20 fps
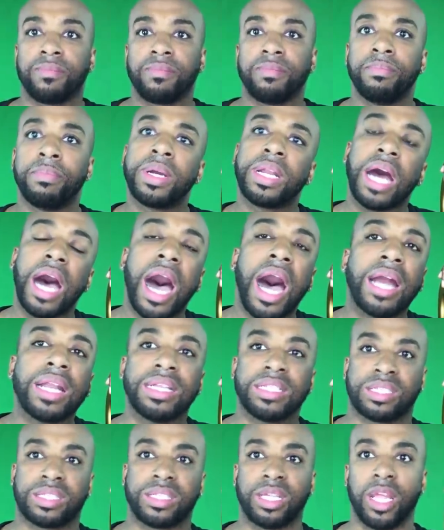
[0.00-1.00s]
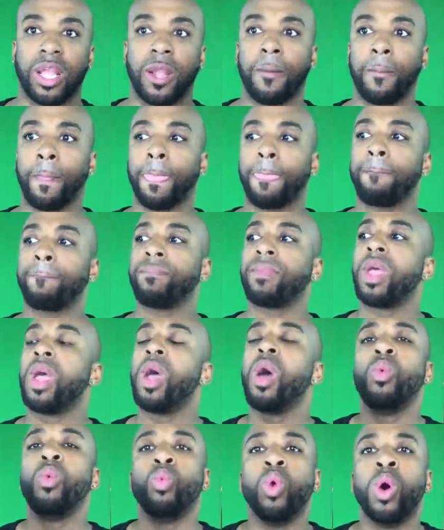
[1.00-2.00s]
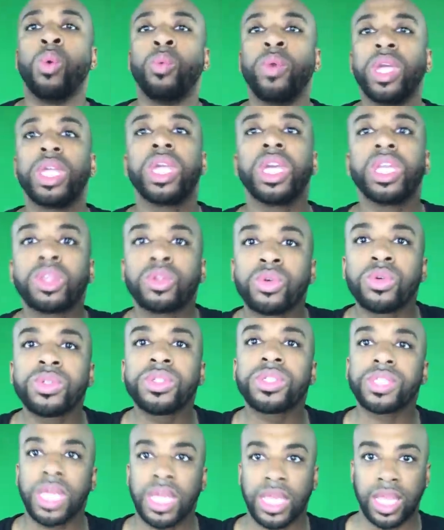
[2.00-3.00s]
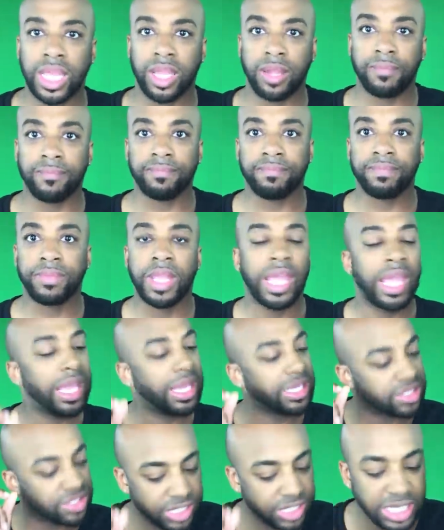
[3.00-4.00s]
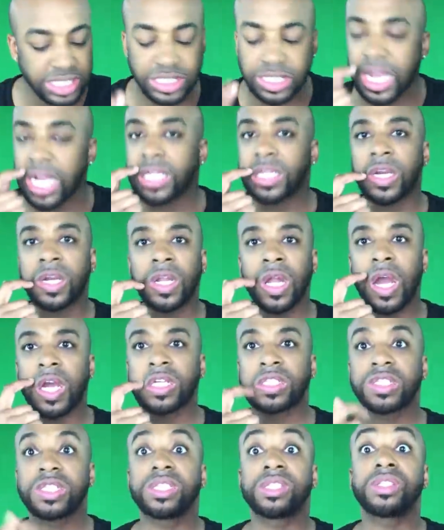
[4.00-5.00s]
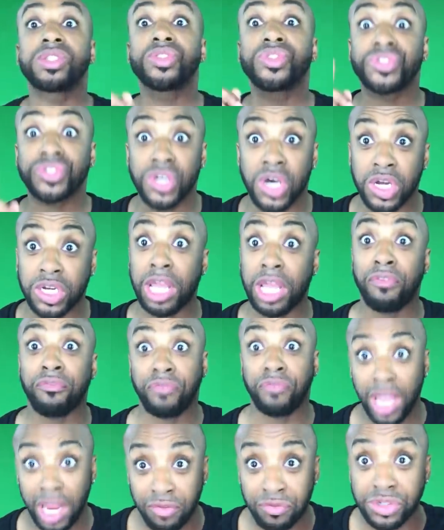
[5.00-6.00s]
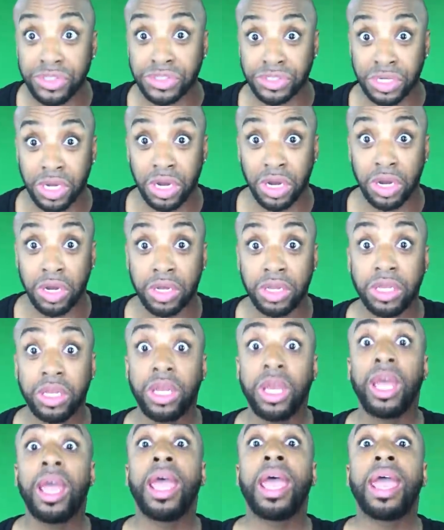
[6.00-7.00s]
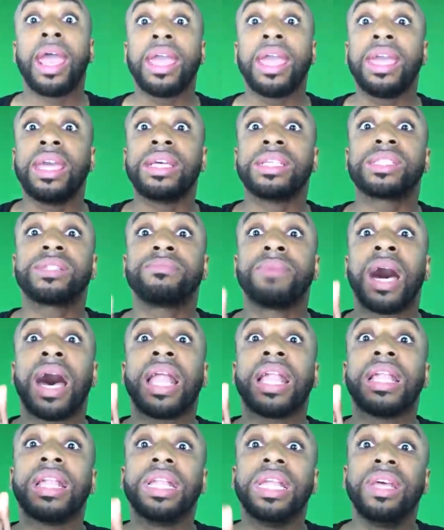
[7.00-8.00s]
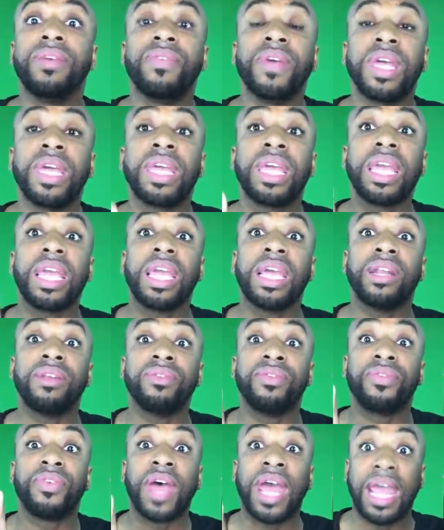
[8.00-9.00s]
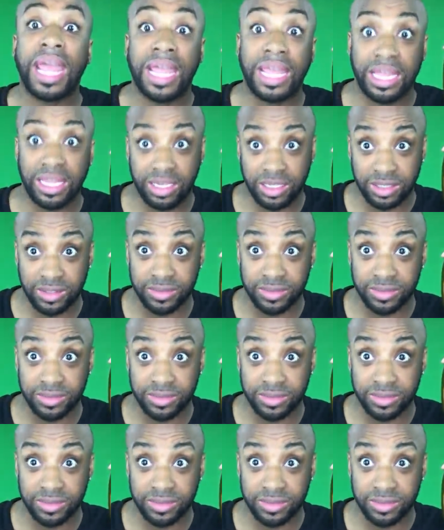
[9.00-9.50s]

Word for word: but honestly, when we get through singing, it's just like the Clark Sisters song, their favorite song. Is my living in vain?